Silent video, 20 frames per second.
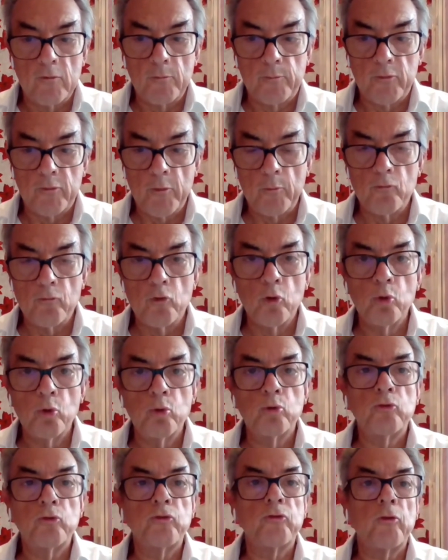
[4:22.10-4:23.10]

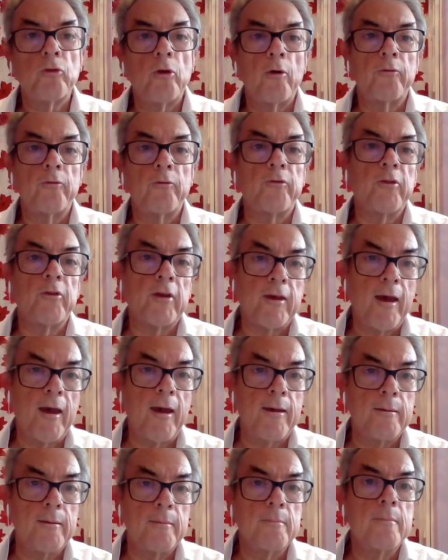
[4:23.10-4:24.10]
rules of the
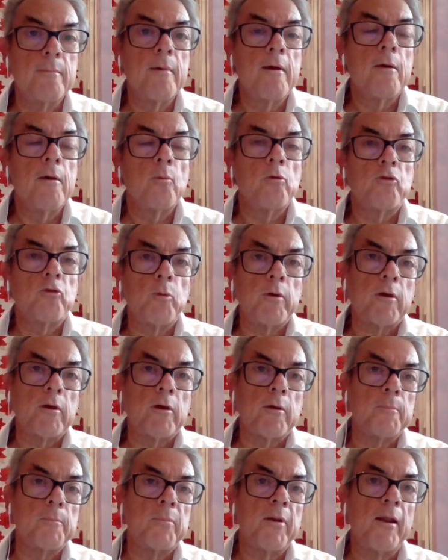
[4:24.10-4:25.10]
game which we
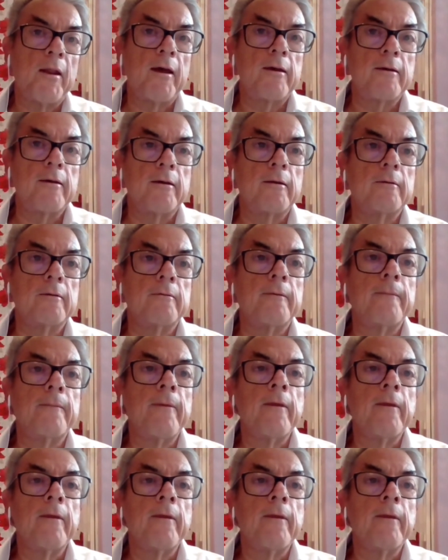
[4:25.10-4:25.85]
can play in.